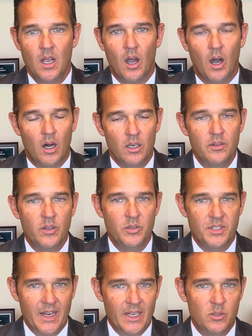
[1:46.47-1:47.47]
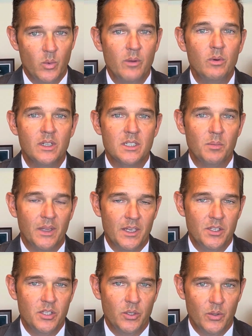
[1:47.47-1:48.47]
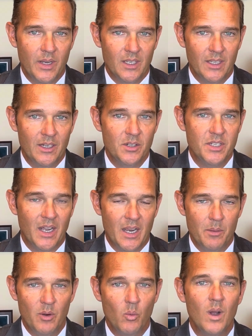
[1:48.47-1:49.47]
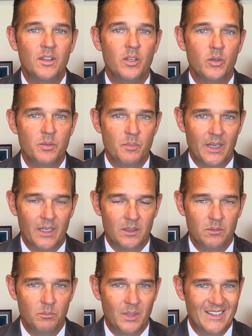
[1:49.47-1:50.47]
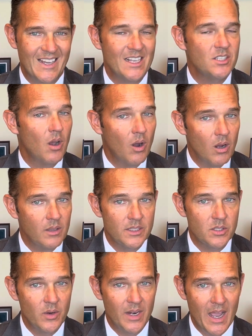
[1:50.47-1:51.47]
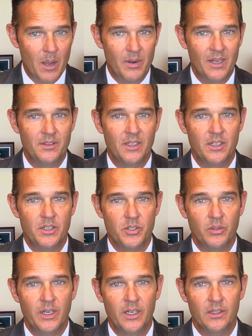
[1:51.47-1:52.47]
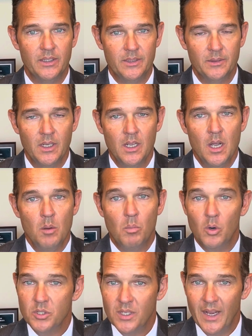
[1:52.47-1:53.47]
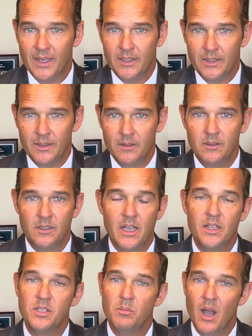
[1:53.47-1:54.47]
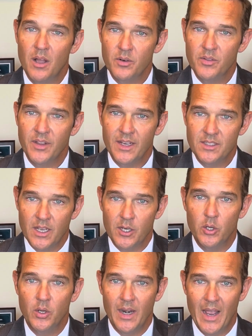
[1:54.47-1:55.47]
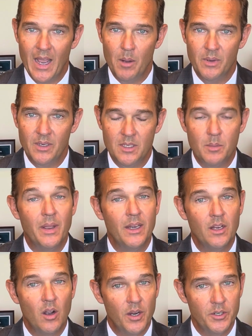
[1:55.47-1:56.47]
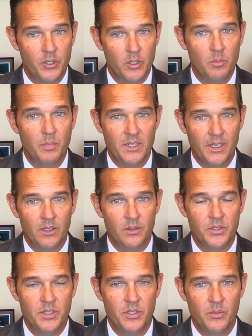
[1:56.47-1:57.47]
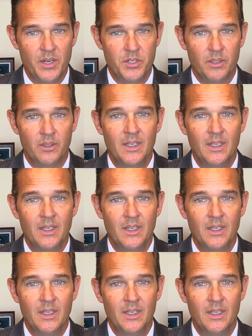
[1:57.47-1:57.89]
All of those dates we will explain to you at a later time and what those mean. But that's all that's going to happen at the initial hearing, most likely. Now, some other things that could happen depending on your particular situation.